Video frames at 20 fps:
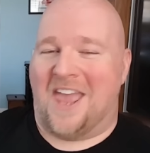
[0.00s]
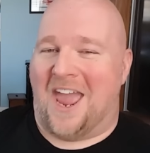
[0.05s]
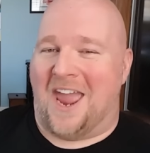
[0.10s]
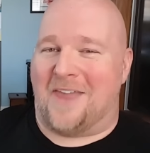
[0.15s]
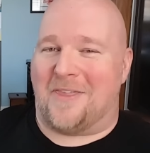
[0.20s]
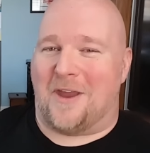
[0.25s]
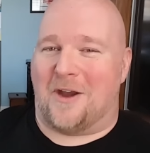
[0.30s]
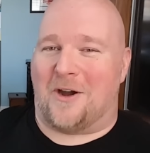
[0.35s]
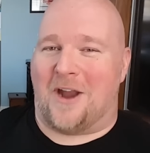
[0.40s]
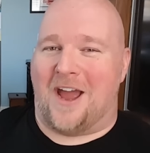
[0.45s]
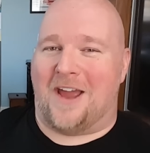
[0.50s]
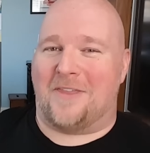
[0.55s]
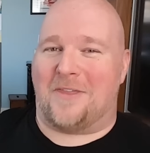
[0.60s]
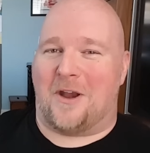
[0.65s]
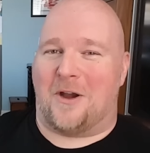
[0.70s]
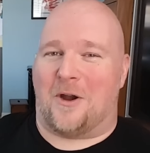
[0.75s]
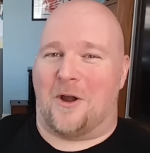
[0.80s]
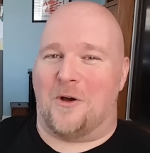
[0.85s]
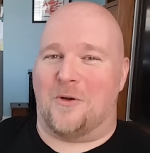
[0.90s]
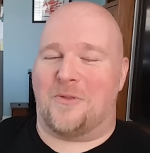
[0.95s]
Hey there, hi
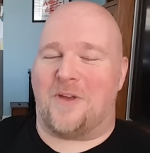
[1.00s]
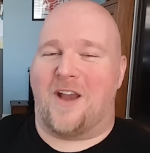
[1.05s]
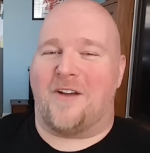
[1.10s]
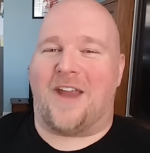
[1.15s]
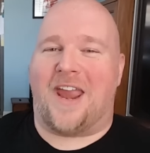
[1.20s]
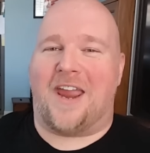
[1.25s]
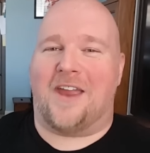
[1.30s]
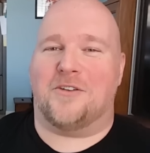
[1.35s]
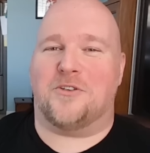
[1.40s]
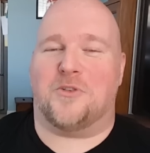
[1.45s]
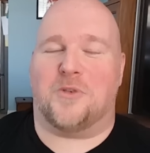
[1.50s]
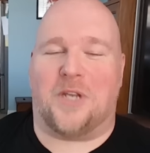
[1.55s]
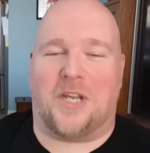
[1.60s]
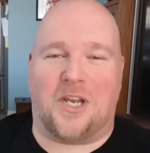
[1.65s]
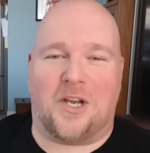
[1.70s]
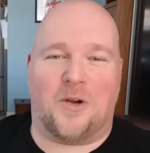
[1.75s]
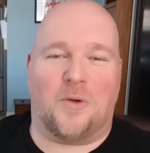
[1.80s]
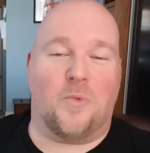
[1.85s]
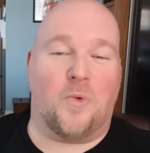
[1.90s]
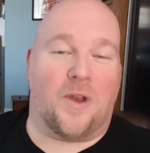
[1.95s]
there, ho there, Andrew
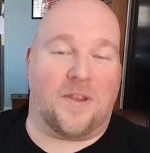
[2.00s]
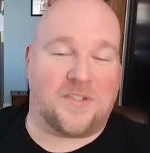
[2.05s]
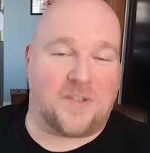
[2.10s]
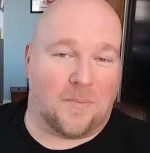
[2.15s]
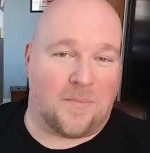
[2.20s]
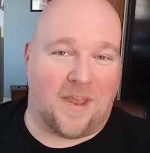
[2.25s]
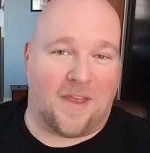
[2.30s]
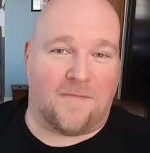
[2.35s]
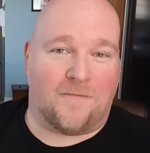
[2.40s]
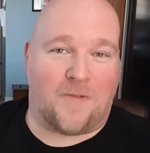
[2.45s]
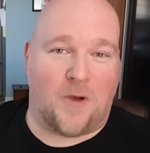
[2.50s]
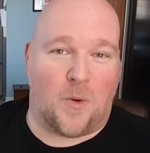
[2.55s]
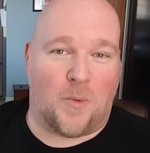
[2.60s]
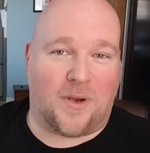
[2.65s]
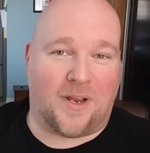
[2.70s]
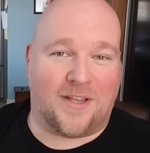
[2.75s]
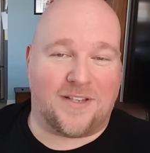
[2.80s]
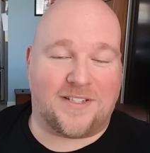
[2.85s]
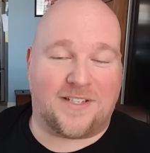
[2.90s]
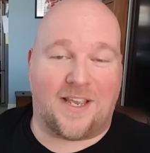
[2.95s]
here with some info
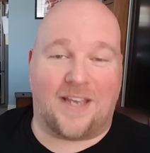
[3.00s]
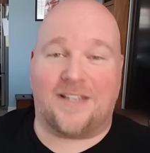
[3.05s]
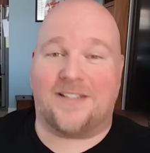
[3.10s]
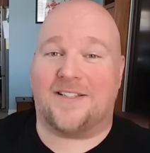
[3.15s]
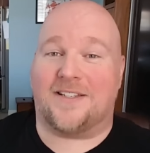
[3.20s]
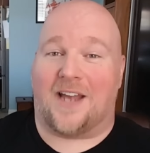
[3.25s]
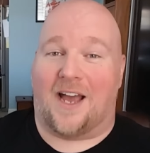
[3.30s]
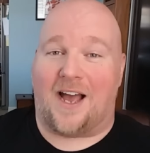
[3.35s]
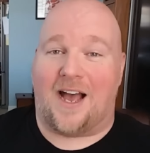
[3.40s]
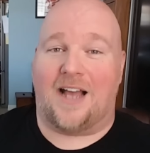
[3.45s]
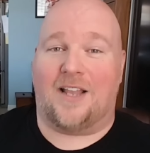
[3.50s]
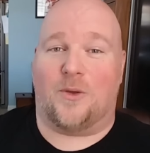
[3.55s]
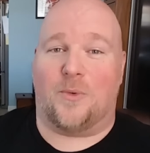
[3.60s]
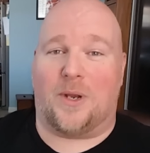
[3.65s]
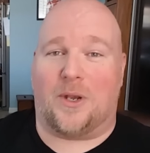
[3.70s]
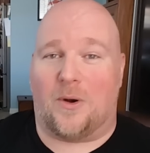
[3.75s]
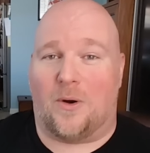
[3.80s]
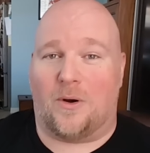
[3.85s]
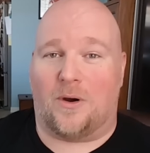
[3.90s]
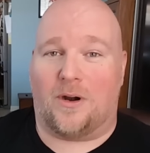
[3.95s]
and insights to
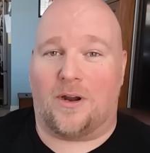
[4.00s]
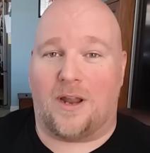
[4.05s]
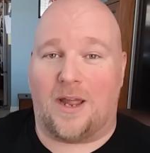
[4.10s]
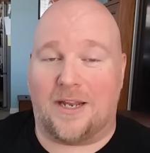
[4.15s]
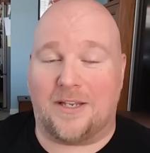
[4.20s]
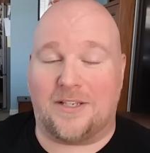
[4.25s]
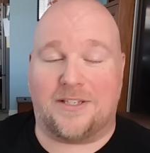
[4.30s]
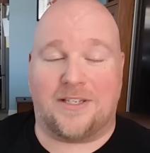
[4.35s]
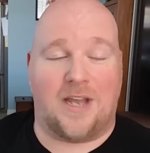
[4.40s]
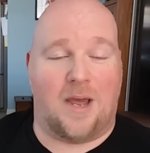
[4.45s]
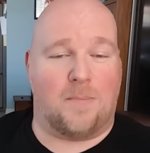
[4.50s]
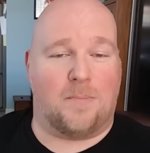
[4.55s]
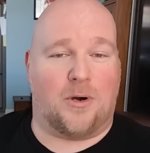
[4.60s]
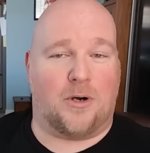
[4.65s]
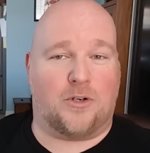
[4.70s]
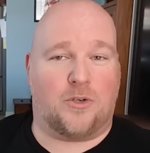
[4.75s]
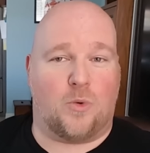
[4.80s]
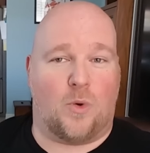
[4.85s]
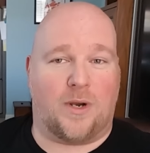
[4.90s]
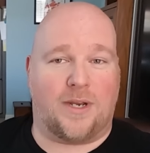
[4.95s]
Halloween Horror Nights
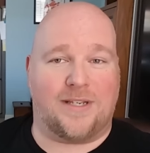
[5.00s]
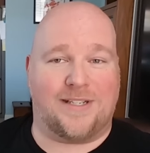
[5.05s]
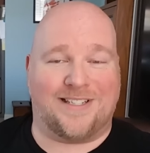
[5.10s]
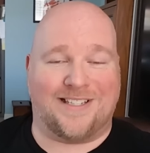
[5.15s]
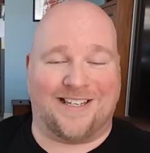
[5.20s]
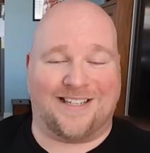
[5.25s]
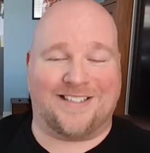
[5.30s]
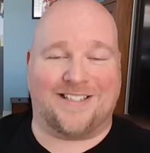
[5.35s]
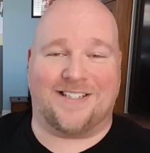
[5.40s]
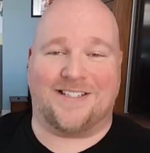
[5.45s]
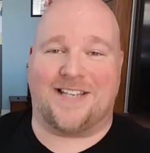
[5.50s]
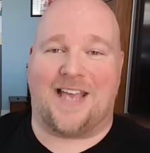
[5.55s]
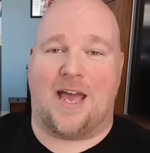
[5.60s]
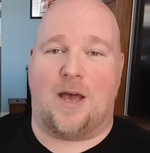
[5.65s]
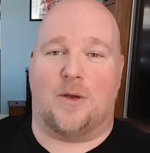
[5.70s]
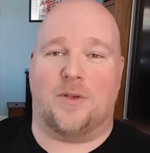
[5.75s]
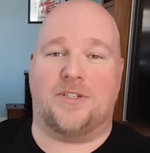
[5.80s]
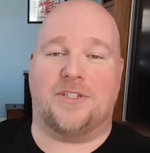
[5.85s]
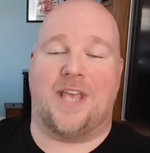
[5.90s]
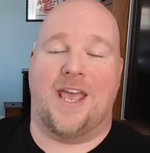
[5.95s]
number 26's
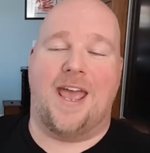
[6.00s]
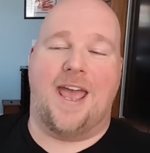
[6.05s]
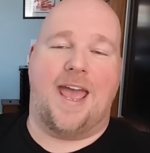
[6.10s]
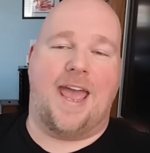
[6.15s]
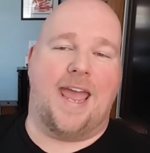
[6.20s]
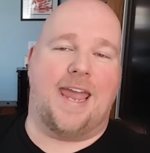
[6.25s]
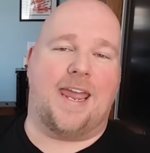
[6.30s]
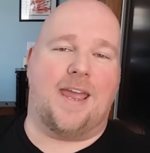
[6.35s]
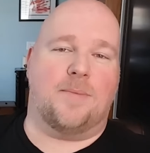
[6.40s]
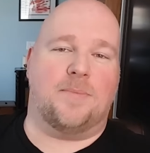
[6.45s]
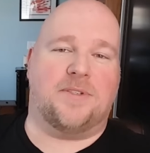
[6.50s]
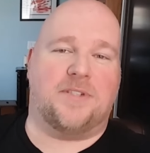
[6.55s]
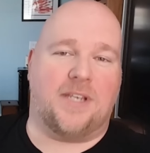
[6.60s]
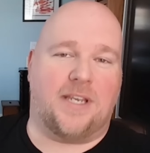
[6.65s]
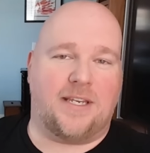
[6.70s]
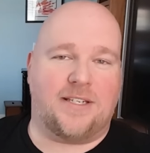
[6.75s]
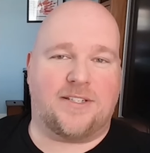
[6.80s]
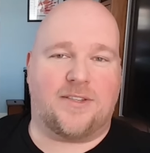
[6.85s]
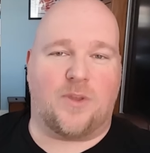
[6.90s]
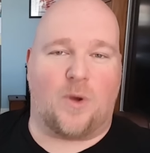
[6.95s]
house,
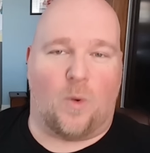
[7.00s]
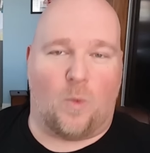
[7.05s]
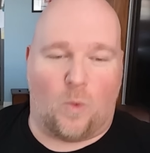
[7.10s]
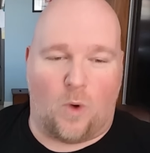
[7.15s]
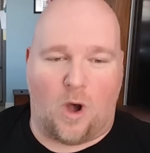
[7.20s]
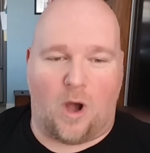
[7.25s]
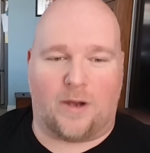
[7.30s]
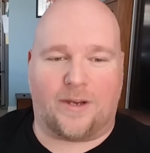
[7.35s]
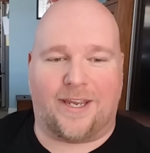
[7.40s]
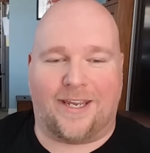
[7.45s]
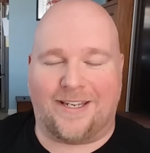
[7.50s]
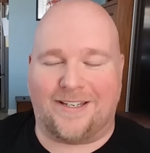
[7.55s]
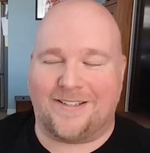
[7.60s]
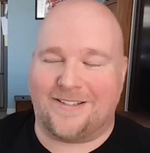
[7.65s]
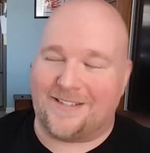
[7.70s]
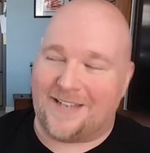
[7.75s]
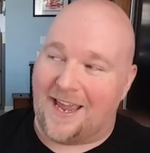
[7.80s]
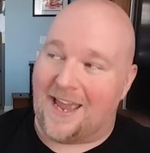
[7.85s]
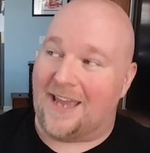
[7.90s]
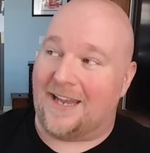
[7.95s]
AMC's The
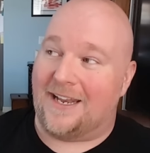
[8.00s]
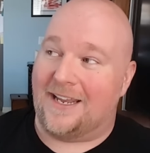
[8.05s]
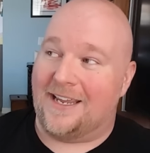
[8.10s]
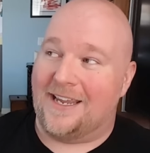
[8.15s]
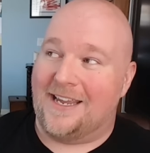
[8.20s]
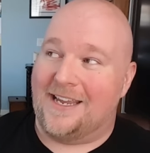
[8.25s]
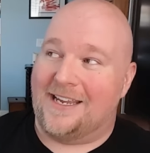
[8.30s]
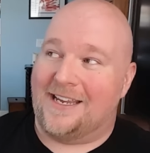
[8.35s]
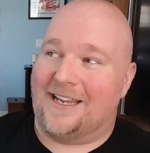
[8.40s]
Walking Dead.